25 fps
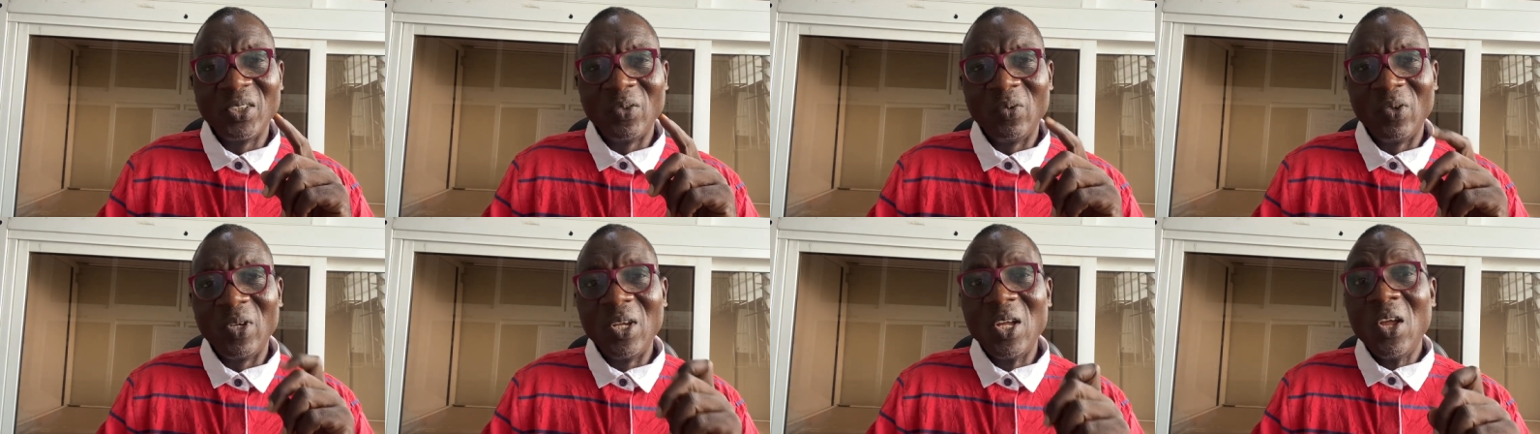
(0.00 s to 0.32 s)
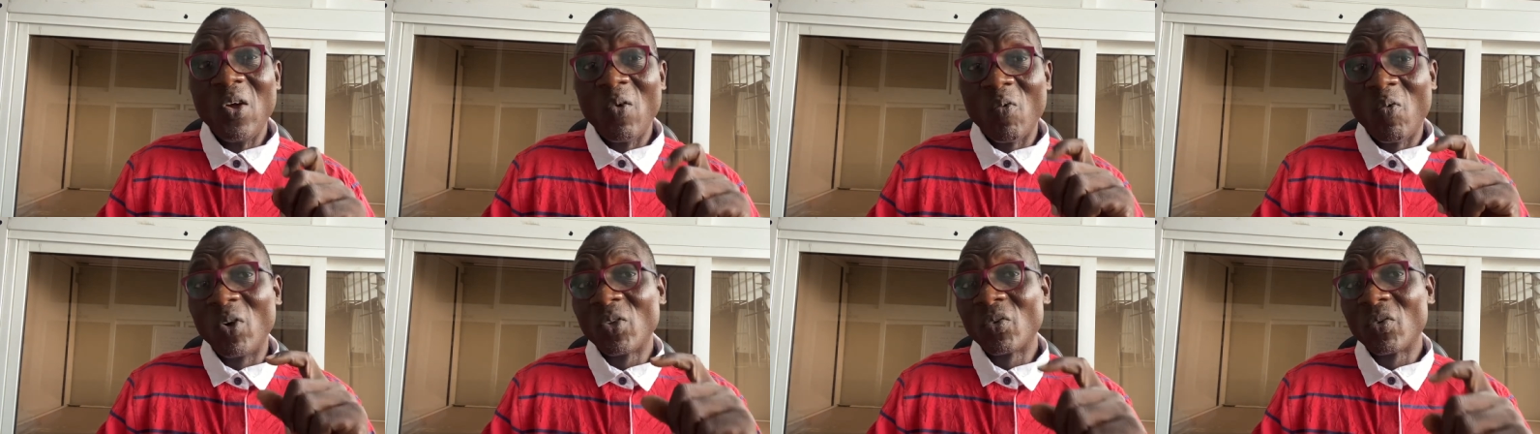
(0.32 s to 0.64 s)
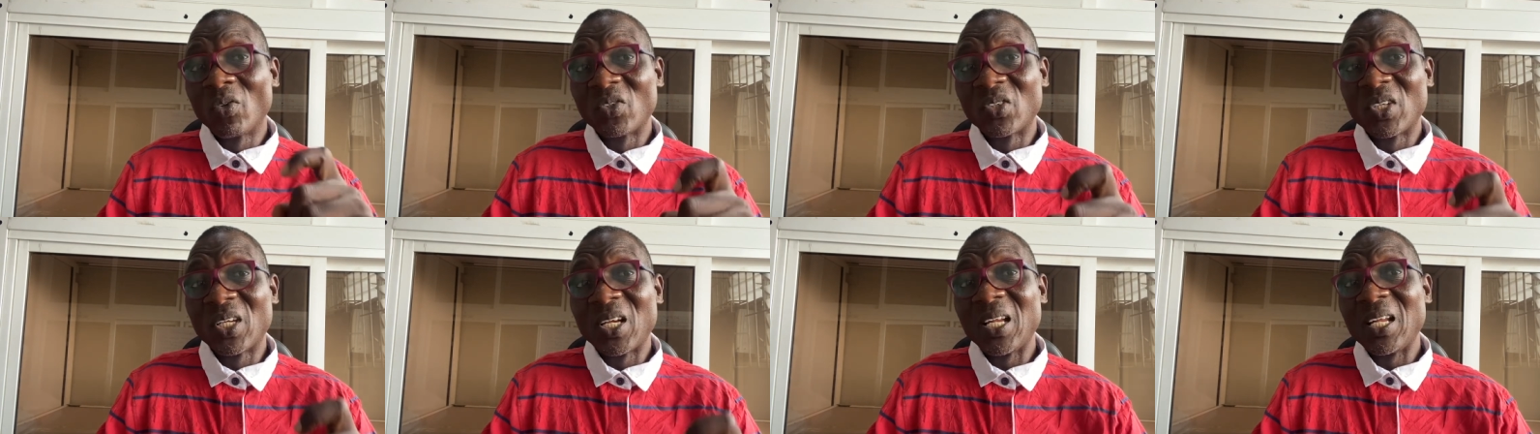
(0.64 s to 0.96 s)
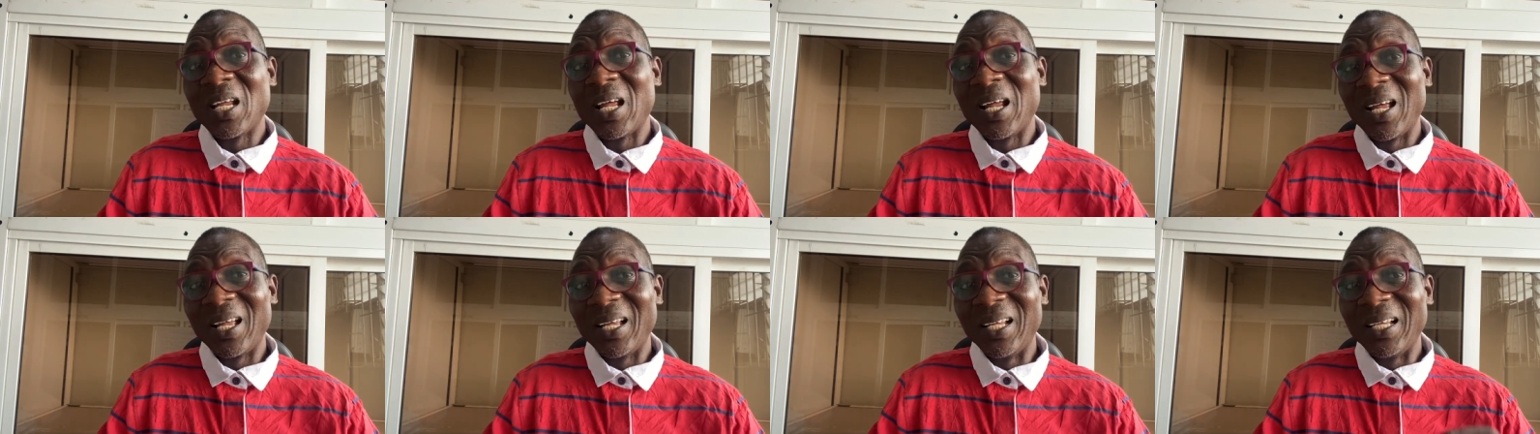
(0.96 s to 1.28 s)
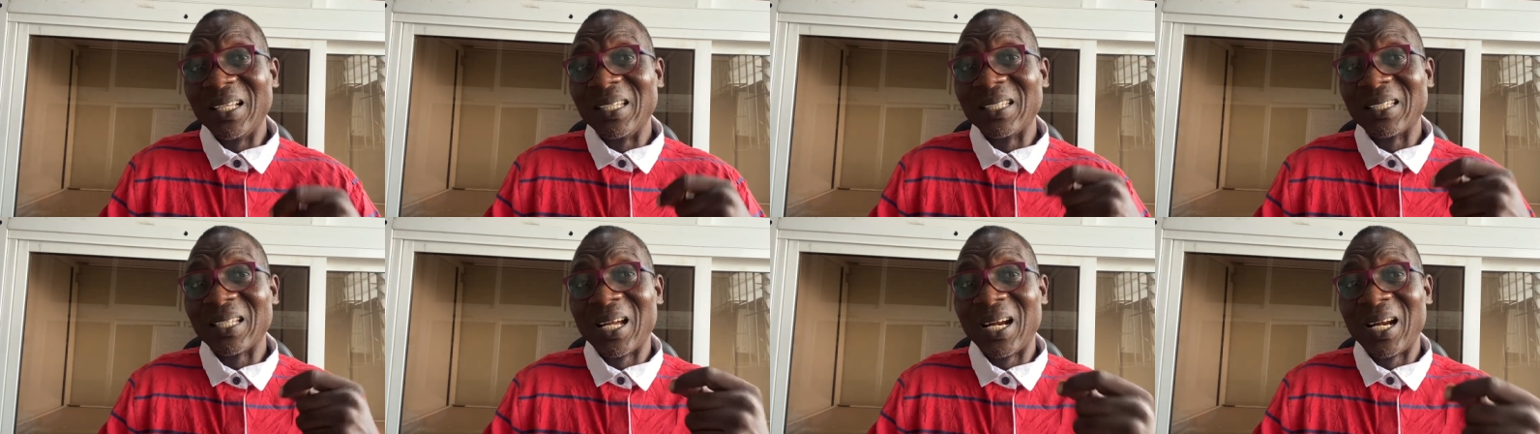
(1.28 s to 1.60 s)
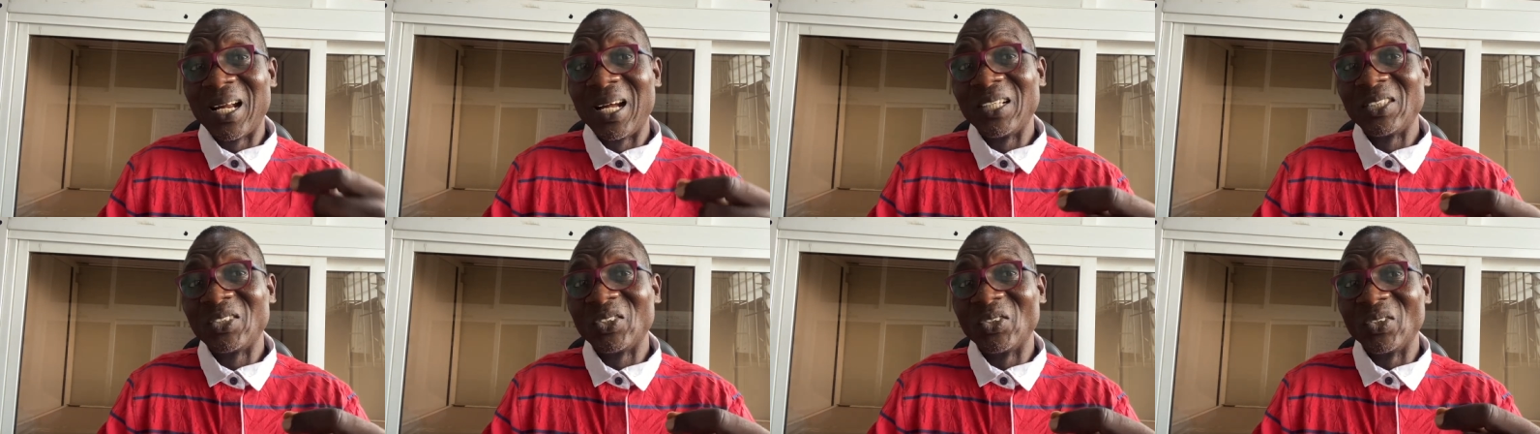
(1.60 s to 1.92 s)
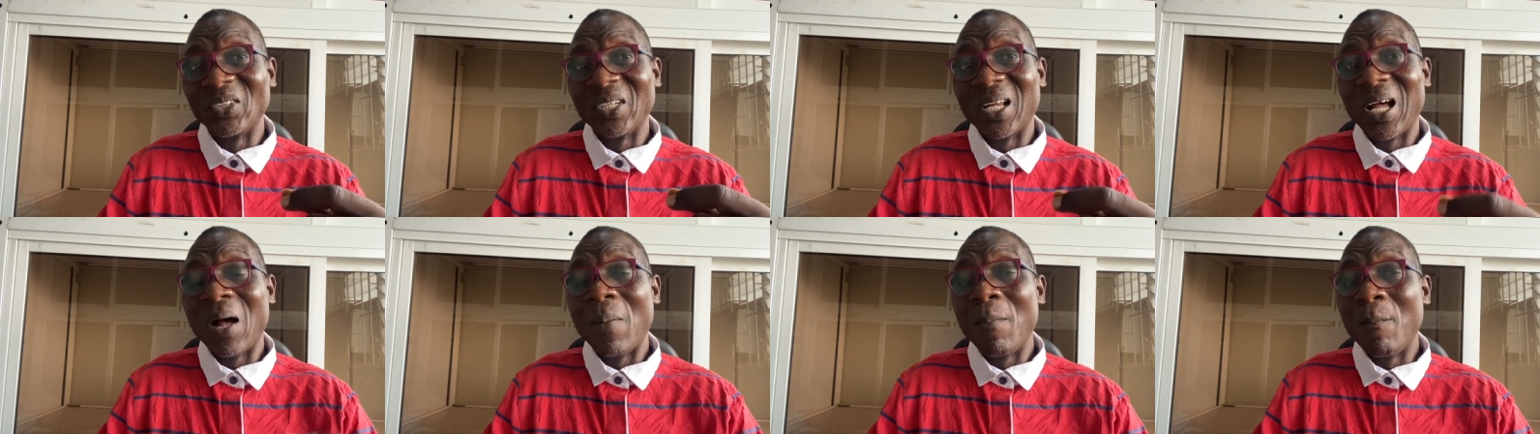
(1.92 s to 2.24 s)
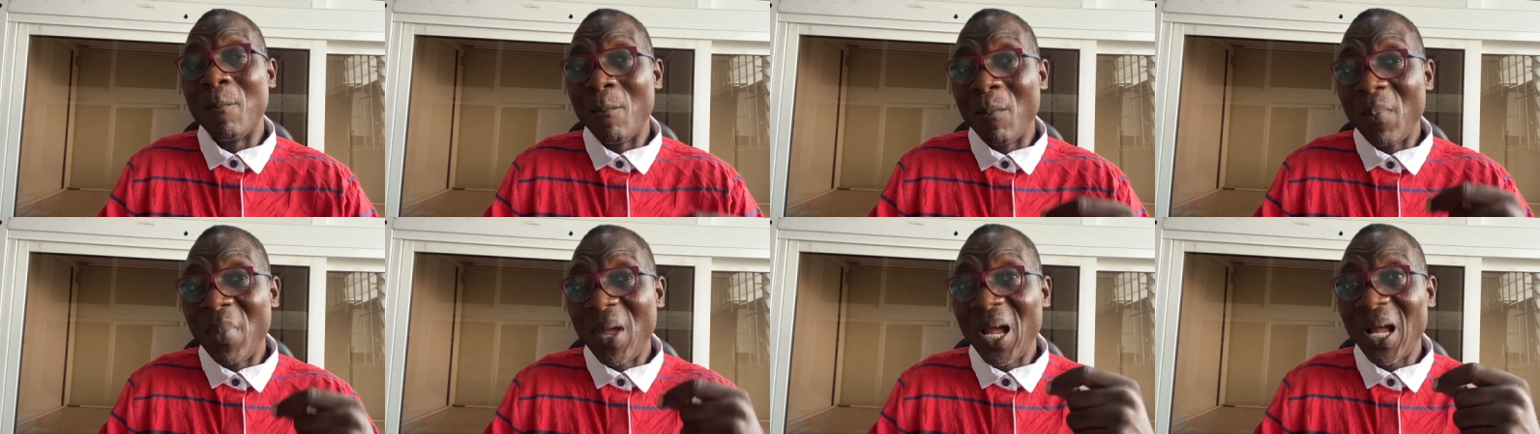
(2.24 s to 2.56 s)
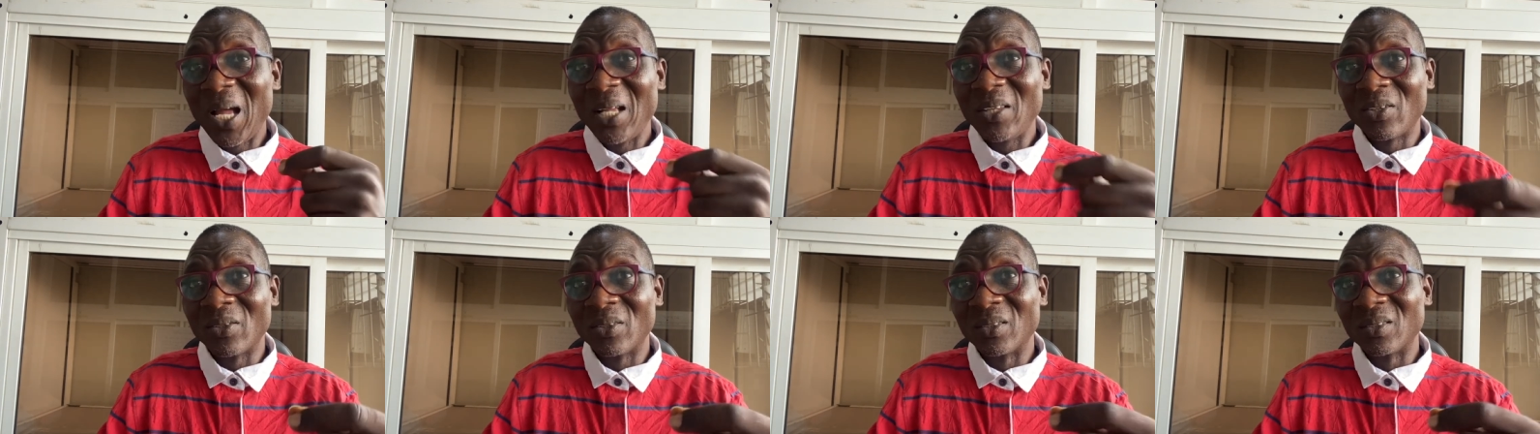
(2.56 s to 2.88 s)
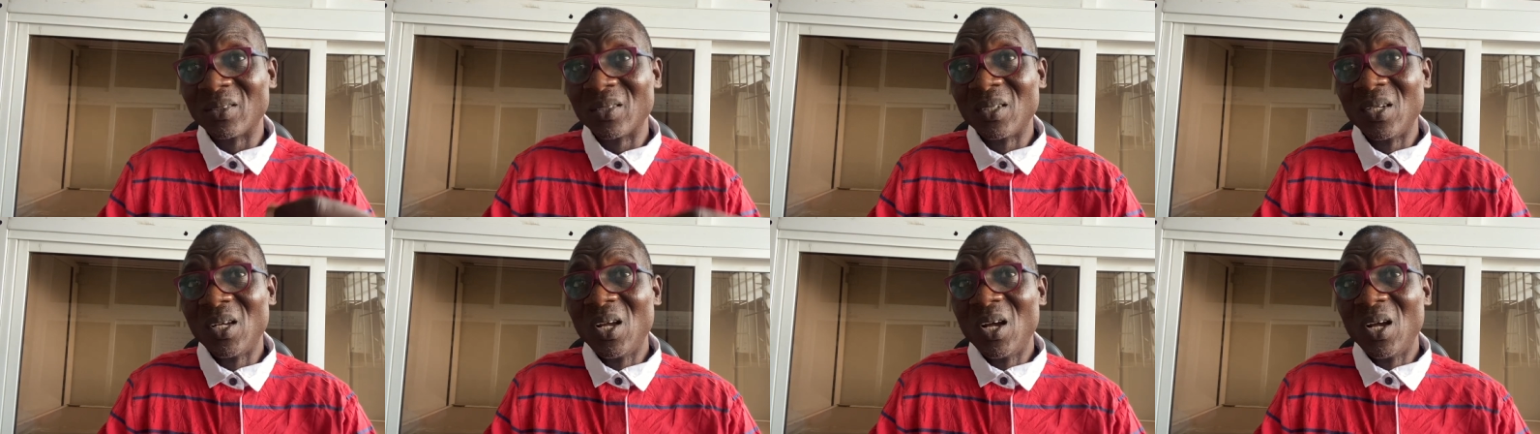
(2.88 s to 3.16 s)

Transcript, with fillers: We want to understand their interaction and methods